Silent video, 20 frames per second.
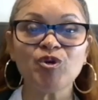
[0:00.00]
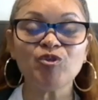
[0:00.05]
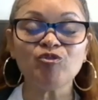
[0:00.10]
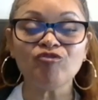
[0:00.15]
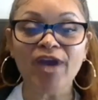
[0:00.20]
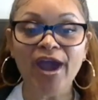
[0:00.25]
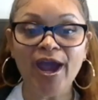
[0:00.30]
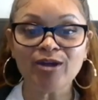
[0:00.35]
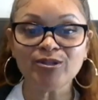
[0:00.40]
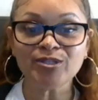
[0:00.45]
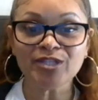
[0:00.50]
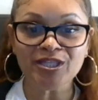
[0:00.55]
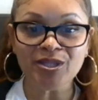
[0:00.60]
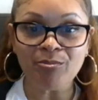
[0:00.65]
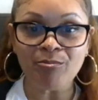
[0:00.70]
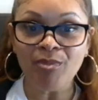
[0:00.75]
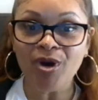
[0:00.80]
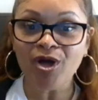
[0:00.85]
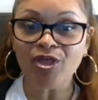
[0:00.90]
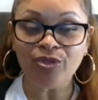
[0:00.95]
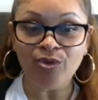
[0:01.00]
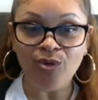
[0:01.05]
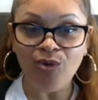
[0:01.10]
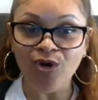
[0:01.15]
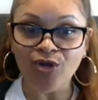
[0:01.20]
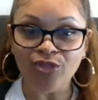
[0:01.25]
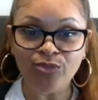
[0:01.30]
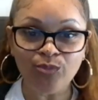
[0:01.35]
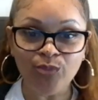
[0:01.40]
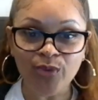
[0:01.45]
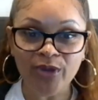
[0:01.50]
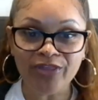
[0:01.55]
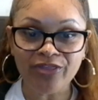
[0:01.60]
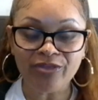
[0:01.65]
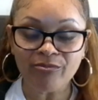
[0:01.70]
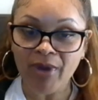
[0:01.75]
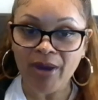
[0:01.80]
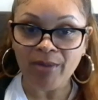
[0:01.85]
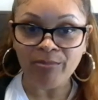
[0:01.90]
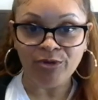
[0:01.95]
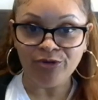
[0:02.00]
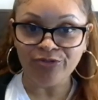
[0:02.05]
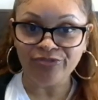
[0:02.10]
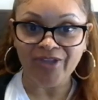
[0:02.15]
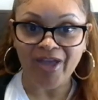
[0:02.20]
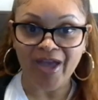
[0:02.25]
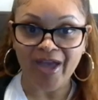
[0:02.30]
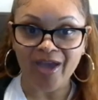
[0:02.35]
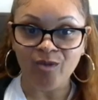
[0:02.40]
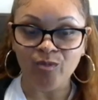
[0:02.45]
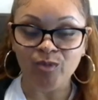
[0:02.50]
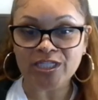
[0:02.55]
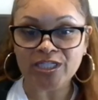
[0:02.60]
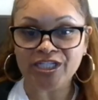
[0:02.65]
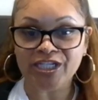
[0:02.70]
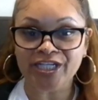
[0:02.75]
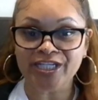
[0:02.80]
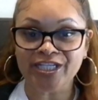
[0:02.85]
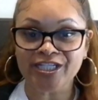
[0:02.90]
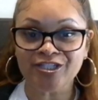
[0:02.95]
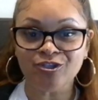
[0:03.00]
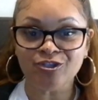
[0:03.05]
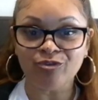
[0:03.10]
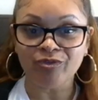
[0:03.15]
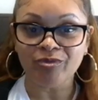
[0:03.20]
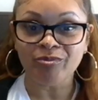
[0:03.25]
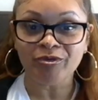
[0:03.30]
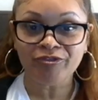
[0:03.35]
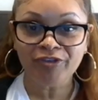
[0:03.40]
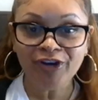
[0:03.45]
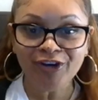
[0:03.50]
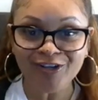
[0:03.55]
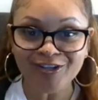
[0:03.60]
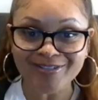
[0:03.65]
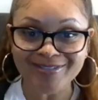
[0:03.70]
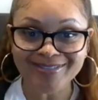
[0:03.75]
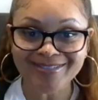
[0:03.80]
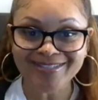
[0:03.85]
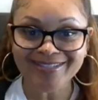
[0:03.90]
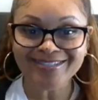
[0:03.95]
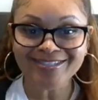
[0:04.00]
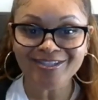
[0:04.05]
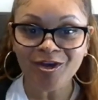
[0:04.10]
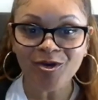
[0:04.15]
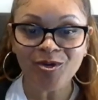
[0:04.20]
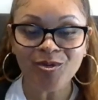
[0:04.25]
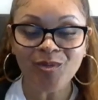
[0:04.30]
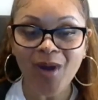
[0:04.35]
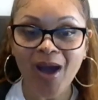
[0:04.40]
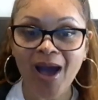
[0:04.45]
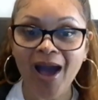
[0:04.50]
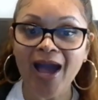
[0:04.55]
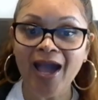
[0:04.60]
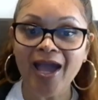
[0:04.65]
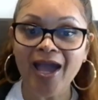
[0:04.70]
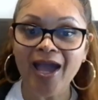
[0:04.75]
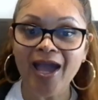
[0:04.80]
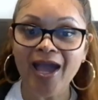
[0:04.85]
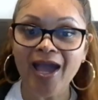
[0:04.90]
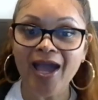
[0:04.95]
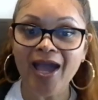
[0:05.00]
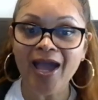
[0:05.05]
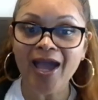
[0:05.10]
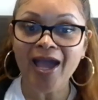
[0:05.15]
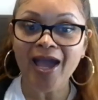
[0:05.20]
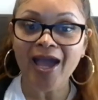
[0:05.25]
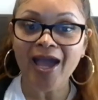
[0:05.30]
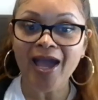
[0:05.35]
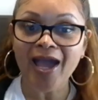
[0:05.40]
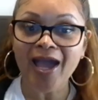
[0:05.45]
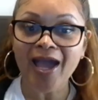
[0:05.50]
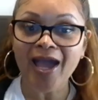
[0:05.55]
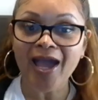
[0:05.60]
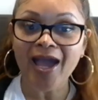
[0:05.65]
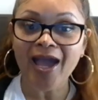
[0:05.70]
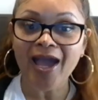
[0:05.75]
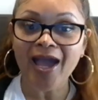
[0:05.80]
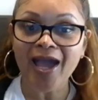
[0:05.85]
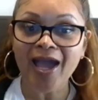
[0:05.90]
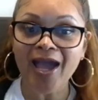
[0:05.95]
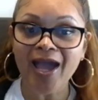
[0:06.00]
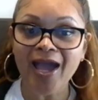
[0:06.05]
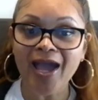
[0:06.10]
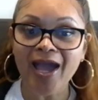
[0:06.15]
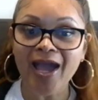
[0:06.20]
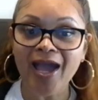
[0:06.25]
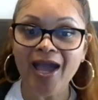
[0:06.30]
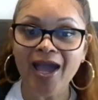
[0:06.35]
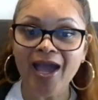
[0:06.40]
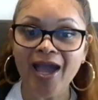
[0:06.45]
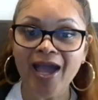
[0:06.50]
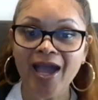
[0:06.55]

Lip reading: and we're rounding the month off with my birthday, which is November 1st. So I am just really excited. I'm